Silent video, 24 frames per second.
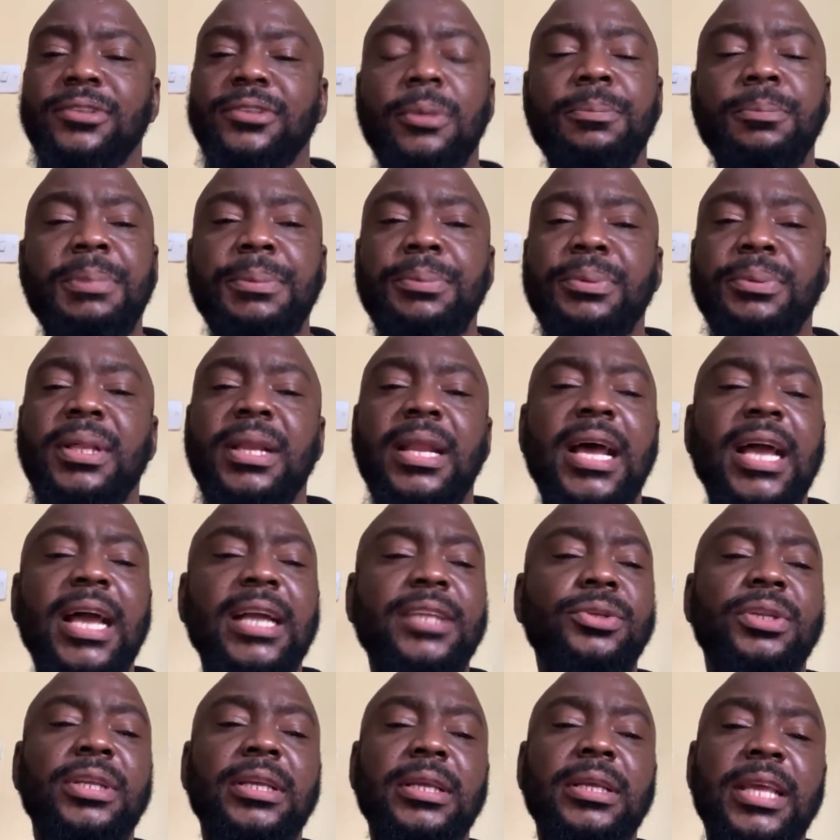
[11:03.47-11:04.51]
that there's some
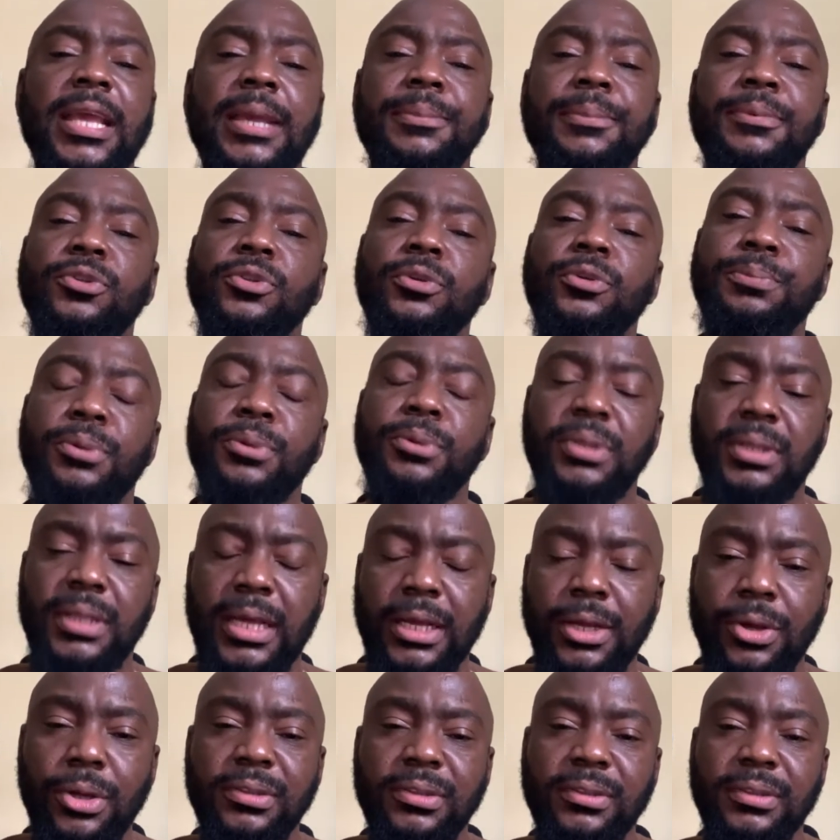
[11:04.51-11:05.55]
people that are actually able to
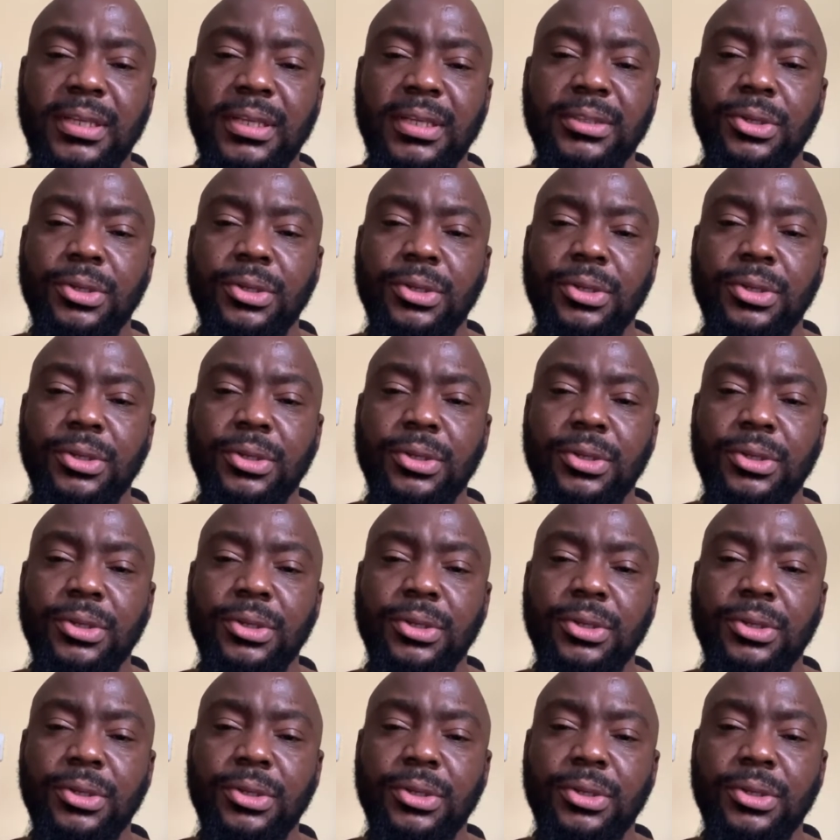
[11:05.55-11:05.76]
put their